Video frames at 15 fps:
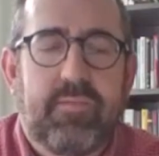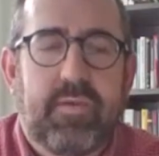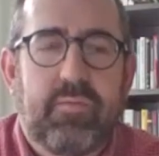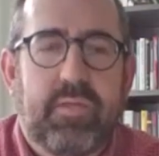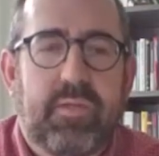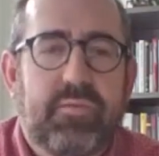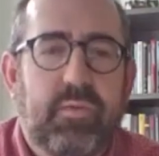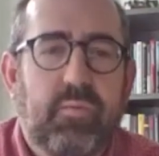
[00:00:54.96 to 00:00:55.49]

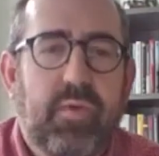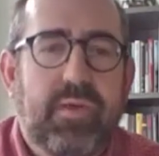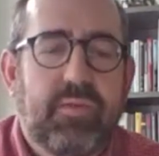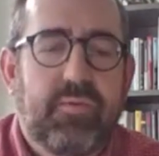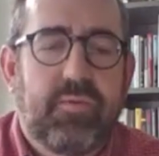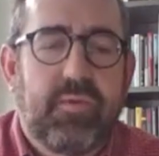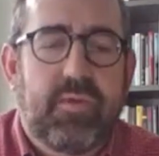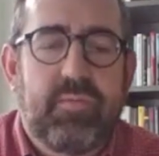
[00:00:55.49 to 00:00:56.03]
Federal Energy
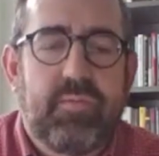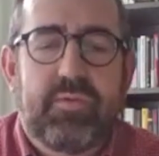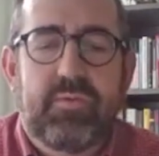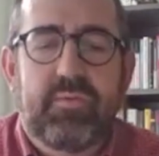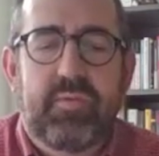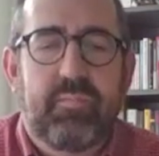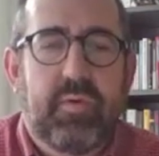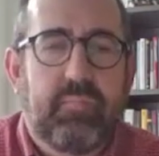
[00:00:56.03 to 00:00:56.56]
Regulatory
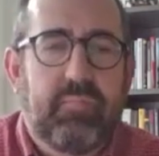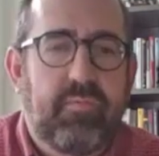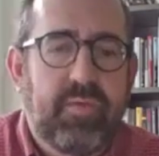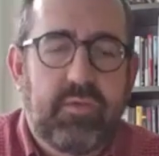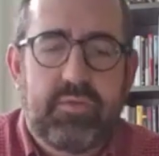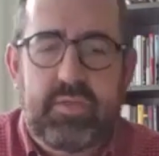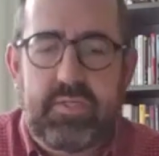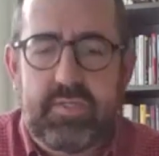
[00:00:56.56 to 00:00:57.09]
Commission or the Department of
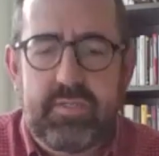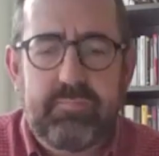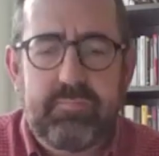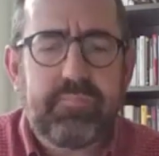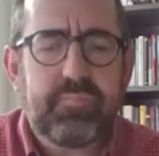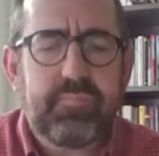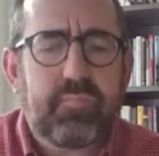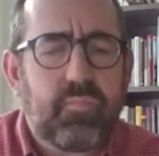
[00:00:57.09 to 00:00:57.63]
Energy and
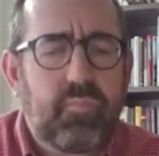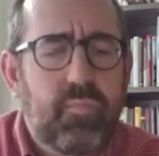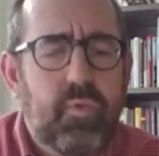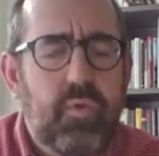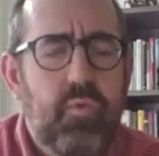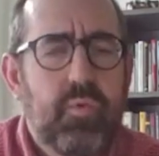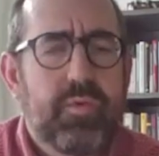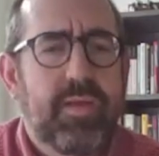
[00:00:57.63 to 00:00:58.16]

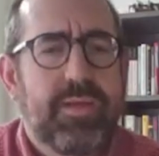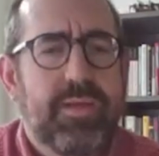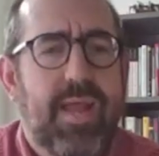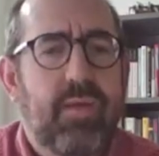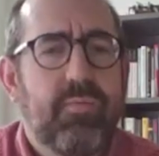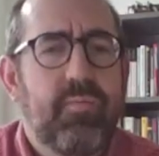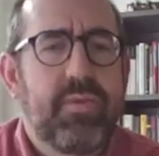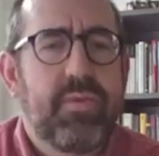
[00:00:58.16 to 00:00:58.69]
what's it like
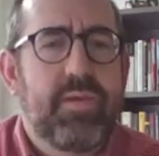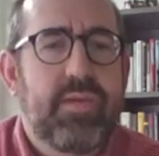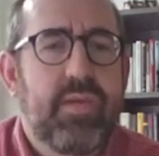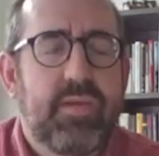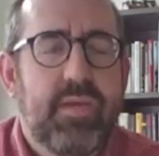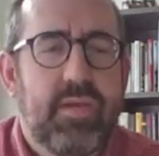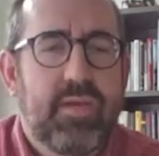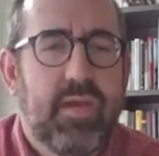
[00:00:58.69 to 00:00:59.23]
now to
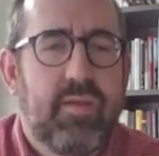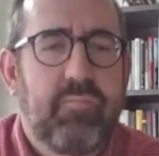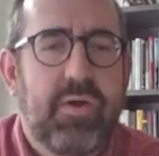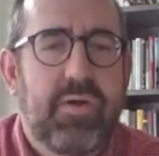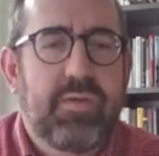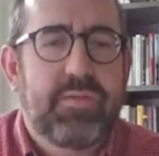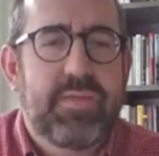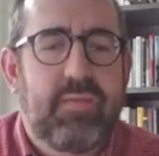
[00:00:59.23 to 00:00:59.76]
be a kind of
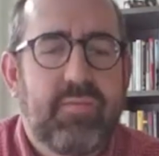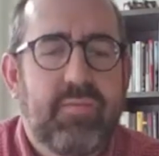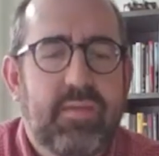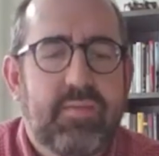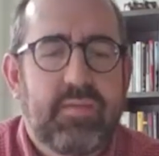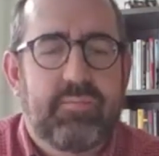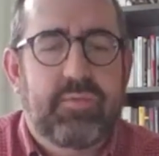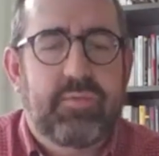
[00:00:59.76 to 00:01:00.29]
policy
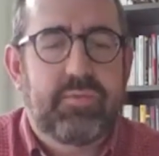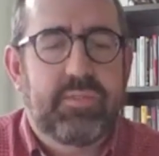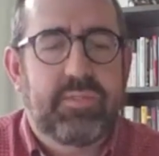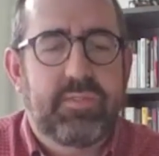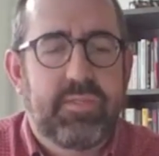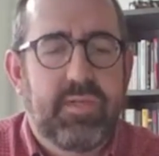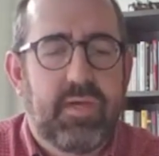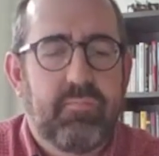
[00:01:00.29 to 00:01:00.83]
advocate, someone who's
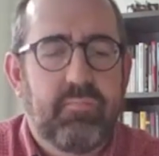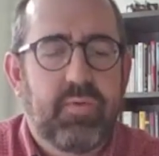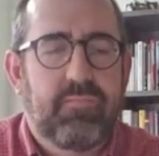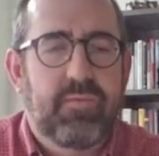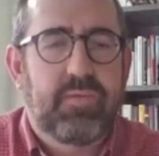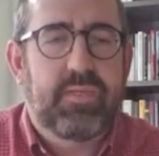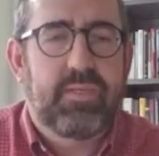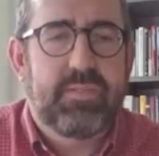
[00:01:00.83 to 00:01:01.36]
in the
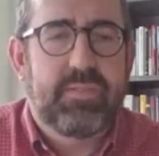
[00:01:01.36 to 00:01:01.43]
nonprofit